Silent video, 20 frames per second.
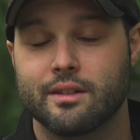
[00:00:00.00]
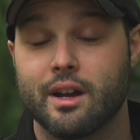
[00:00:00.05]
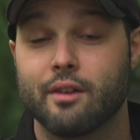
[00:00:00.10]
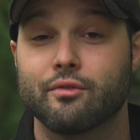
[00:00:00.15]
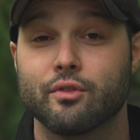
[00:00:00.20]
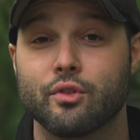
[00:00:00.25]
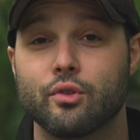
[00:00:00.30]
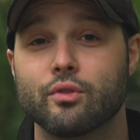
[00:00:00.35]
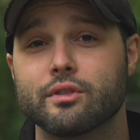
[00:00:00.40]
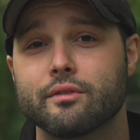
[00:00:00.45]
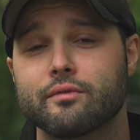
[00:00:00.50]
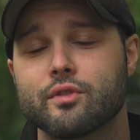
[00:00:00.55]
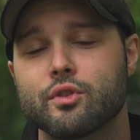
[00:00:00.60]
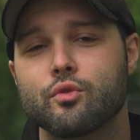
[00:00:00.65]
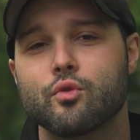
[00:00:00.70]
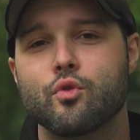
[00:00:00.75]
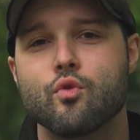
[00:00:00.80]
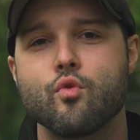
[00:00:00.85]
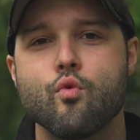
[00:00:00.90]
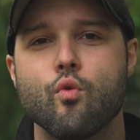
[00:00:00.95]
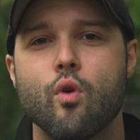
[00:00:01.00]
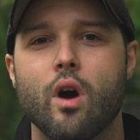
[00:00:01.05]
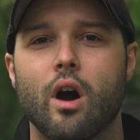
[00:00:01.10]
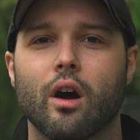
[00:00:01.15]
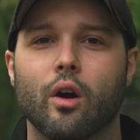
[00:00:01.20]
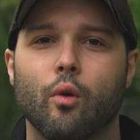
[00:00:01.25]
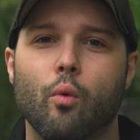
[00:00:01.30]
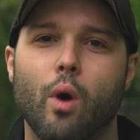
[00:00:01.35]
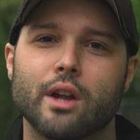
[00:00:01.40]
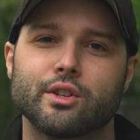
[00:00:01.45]
Now, for those of you who
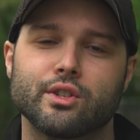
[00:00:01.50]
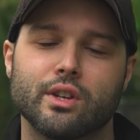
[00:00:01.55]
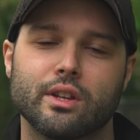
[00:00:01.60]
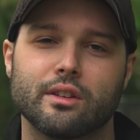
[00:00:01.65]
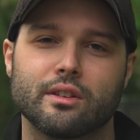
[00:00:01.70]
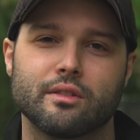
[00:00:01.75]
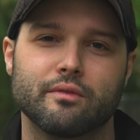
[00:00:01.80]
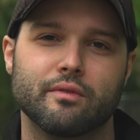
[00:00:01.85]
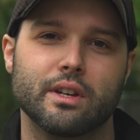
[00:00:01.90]
are watching this